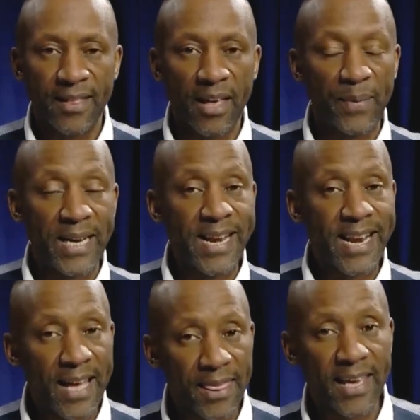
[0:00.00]
There'll be
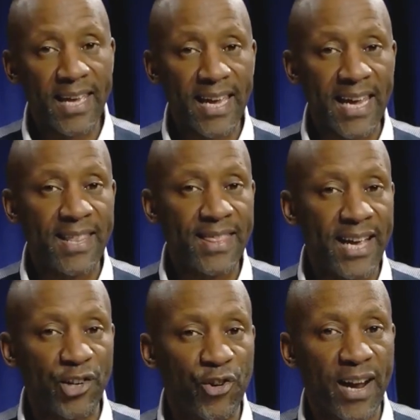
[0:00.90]
nothing in
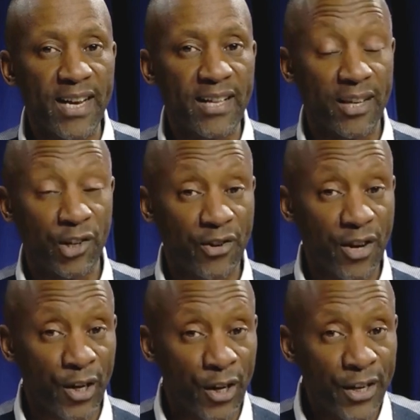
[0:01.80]
that training that you're
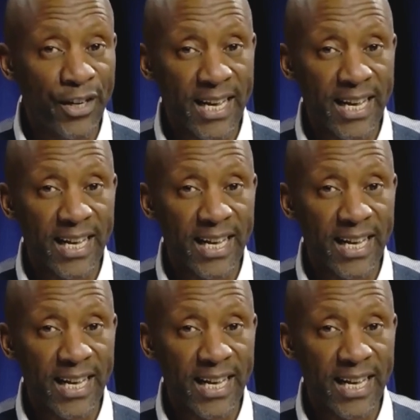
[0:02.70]
not learning